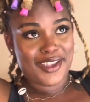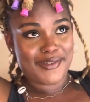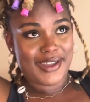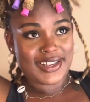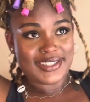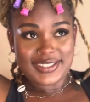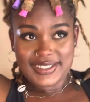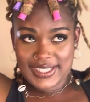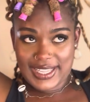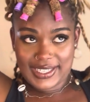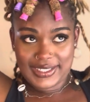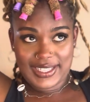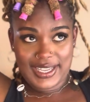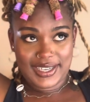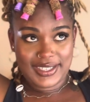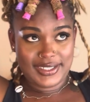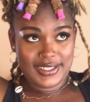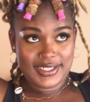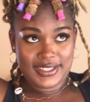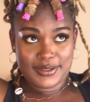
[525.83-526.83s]
I just like that
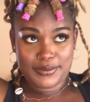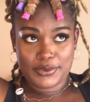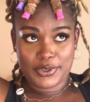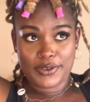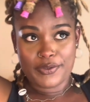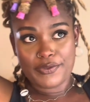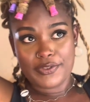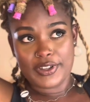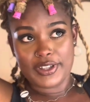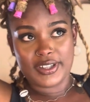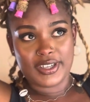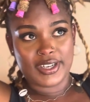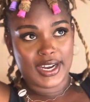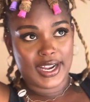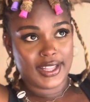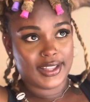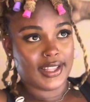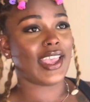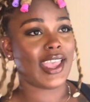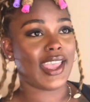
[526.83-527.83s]
it looks more fuller.
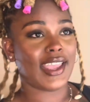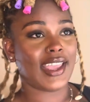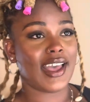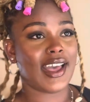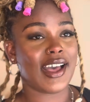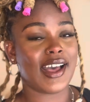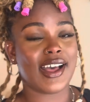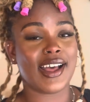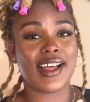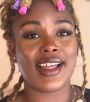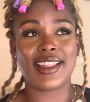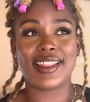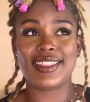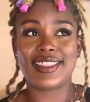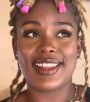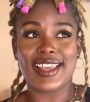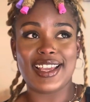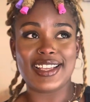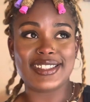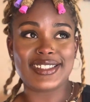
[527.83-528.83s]
Hey y'all,
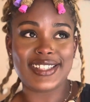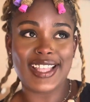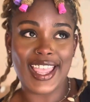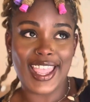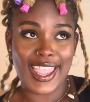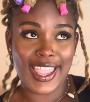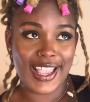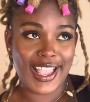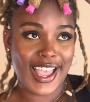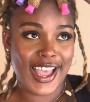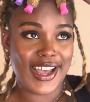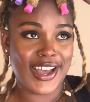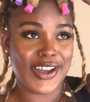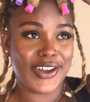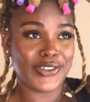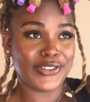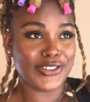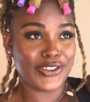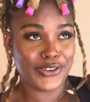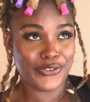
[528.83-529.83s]
let's take
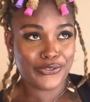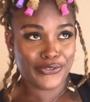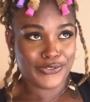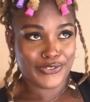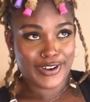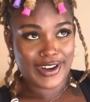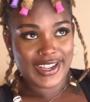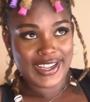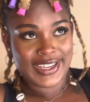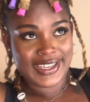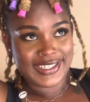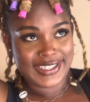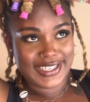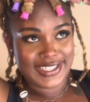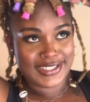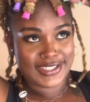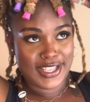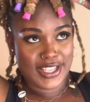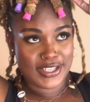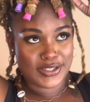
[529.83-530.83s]
out the front.
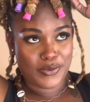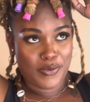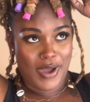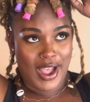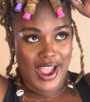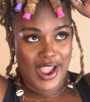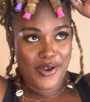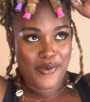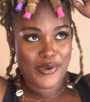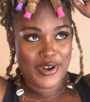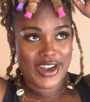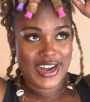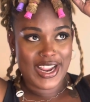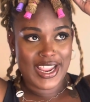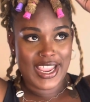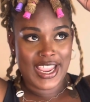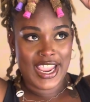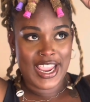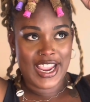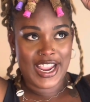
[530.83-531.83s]
This is why we're
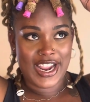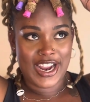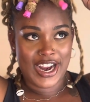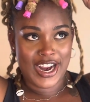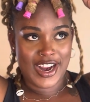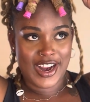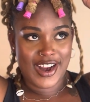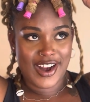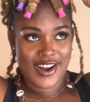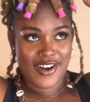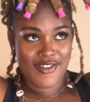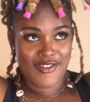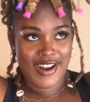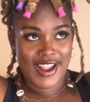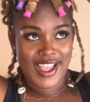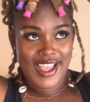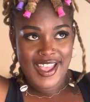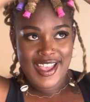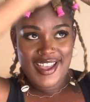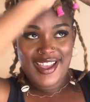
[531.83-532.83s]
here.
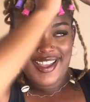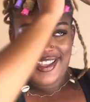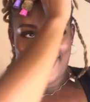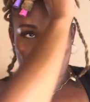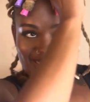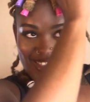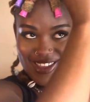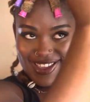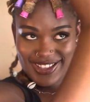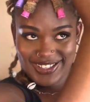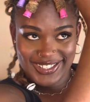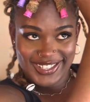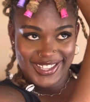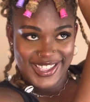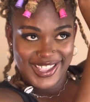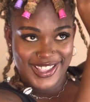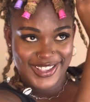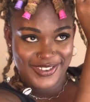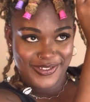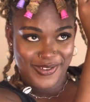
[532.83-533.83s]
This
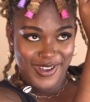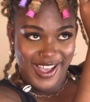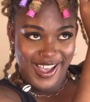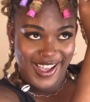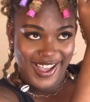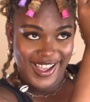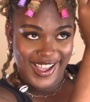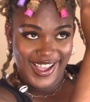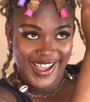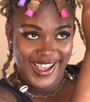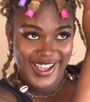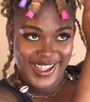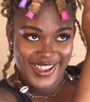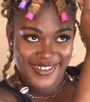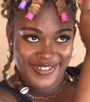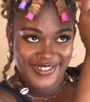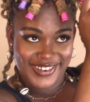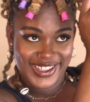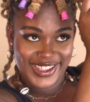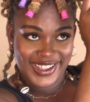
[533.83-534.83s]
is why
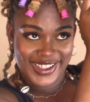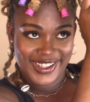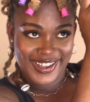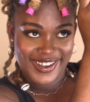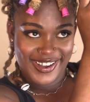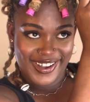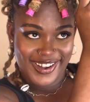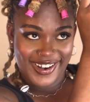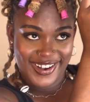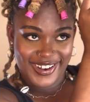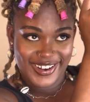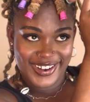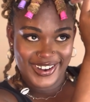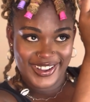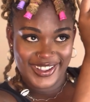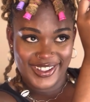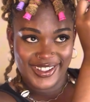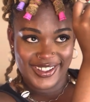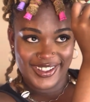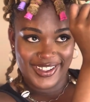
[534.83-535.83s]
we are
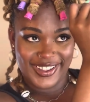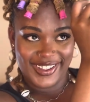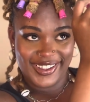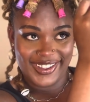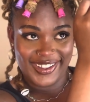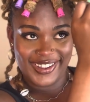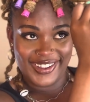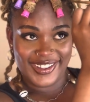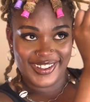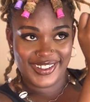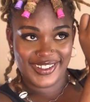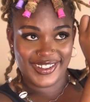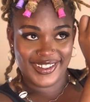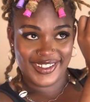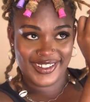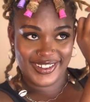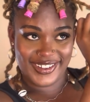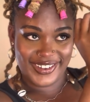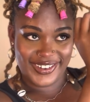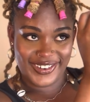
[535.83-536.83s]

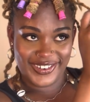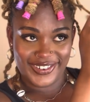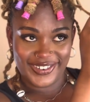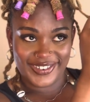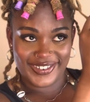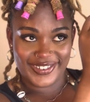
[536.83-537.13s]
here.